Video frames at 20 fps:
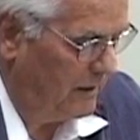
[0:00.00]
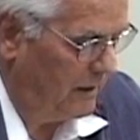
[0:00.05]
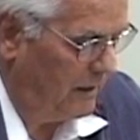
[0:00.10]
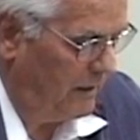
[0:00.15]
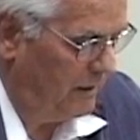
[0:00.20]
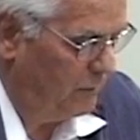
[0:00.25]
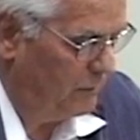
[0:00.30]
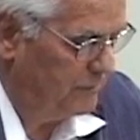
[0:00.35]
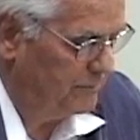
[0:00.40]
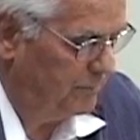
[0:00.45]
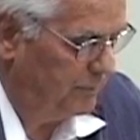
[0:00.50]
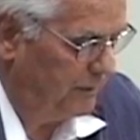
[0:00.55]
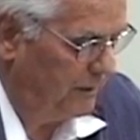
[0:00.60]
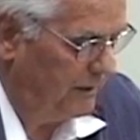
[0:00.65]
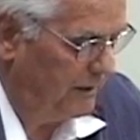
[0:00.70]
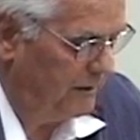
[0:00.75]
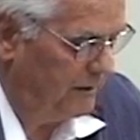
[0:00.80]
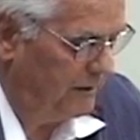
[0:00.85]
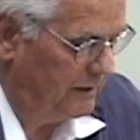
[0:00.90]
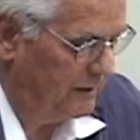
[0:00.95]
I would
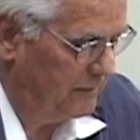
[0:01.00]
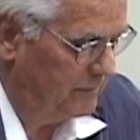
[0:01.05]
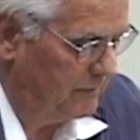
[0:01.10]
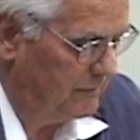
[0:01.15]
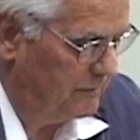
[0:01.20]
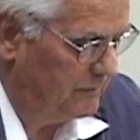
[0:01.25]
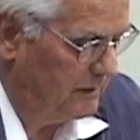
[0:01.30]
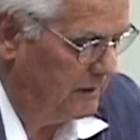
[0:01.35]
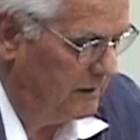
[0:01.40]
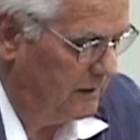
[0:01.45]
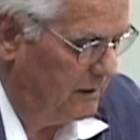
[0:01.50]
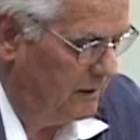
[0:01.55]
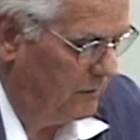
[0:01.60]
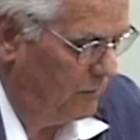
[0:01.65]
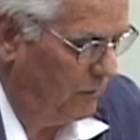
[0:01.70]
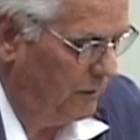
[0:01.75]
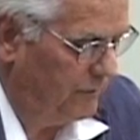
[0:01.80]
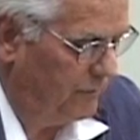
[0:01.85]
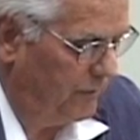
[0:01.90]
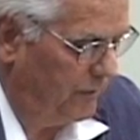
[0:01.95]
play them,
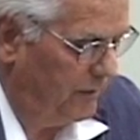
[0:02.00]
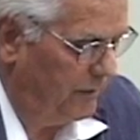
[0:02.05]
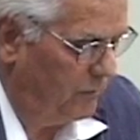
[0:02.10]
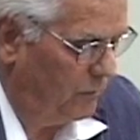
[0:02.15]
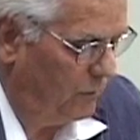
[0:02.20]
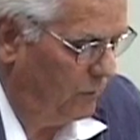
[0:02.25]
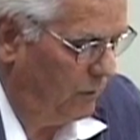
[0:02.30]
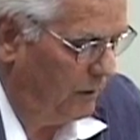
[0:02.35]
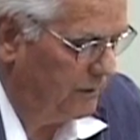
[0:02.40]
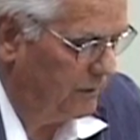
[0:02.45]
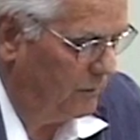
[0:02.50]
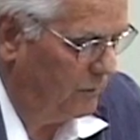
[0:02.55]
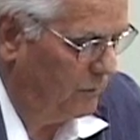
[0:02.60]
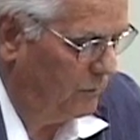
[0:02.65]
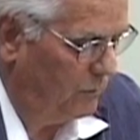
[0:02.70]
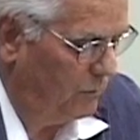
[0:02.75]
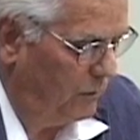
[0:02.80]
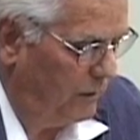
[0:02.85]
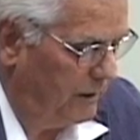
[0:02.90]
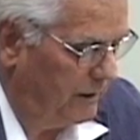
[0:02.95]
wondering
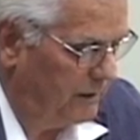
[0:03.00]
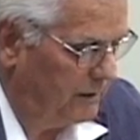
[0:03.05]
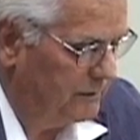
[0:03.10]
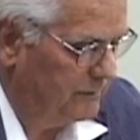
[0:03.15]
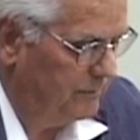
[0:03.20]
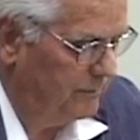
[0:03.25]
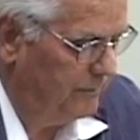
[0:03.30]
what wild